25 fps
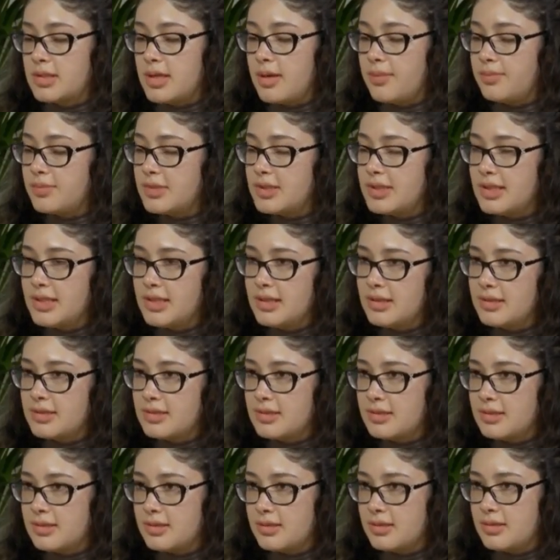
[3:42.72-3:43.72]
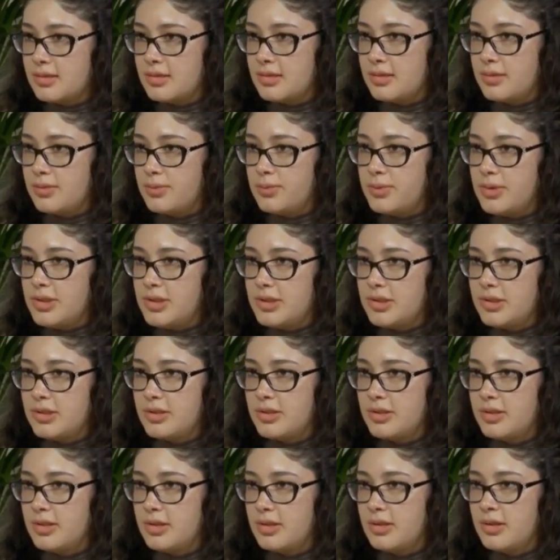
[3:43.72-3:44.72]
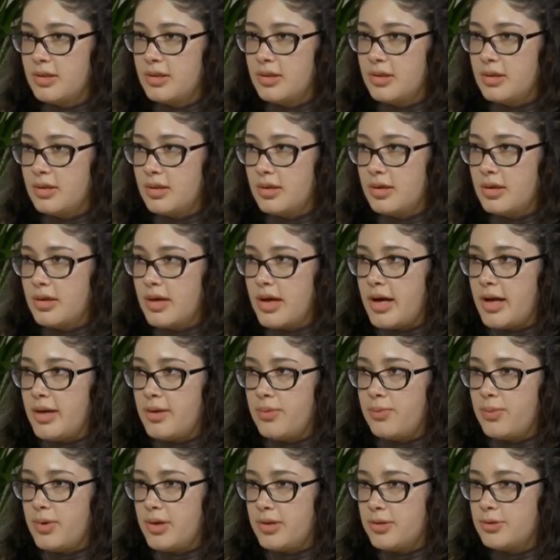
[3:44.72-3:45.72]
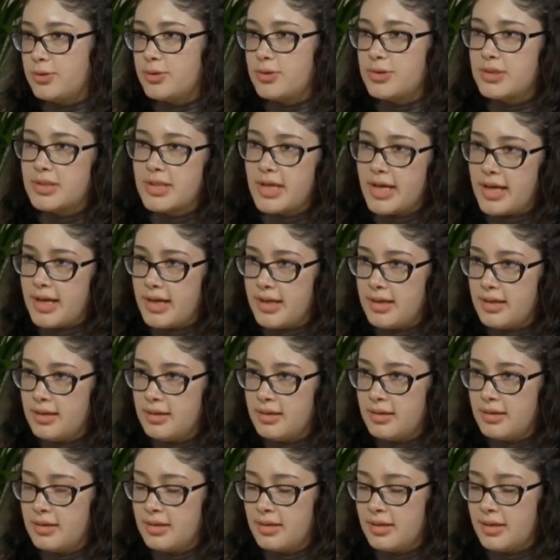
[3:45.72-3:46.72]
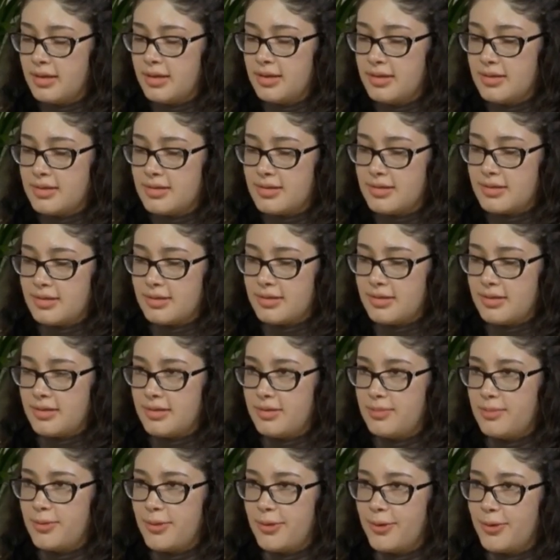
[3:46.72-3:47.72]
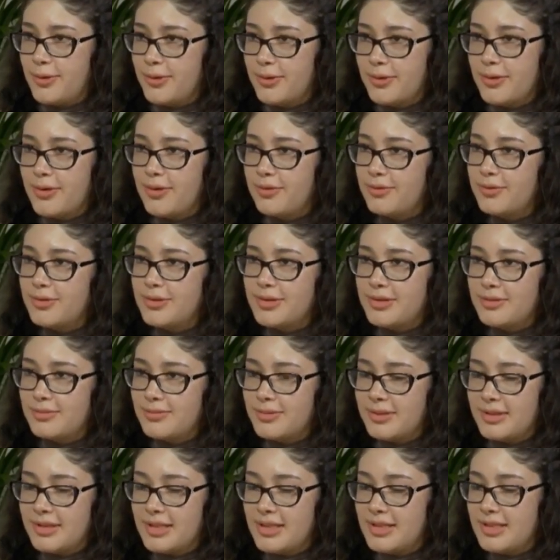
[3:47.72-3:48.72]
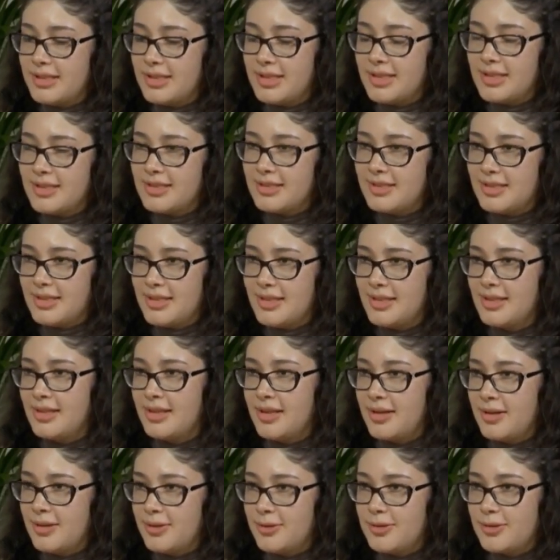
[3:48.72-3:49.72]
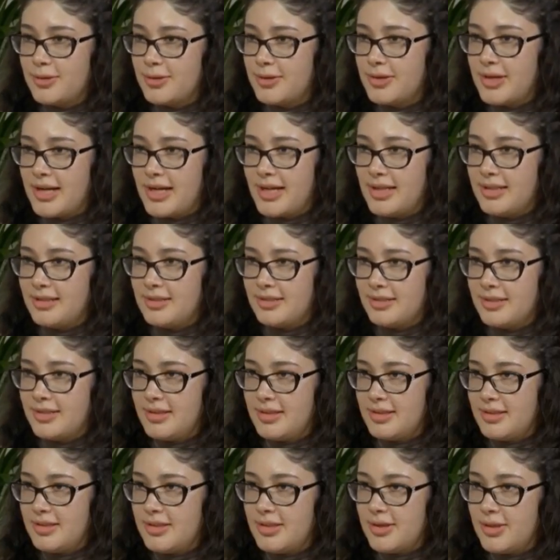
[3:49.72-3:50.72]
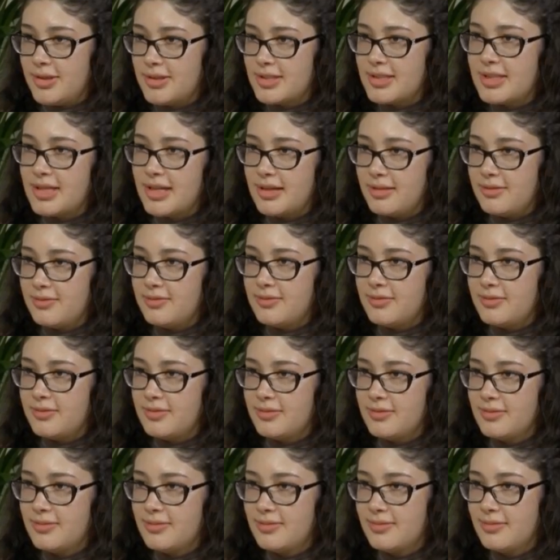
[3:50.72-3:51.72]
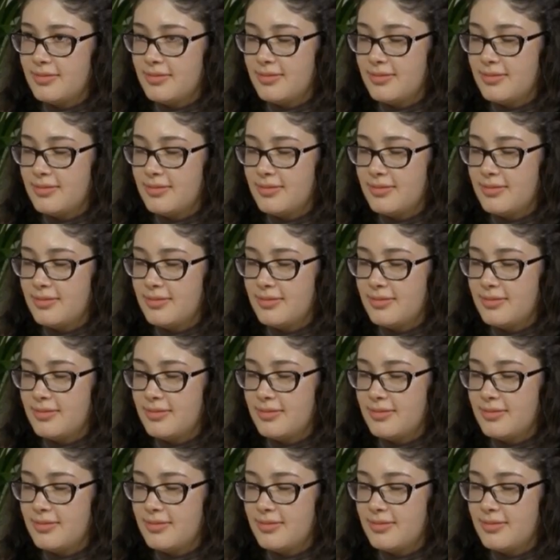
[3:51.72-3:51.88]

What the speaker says: some things which I want to say. It's more comfortable and easy to write it yourself.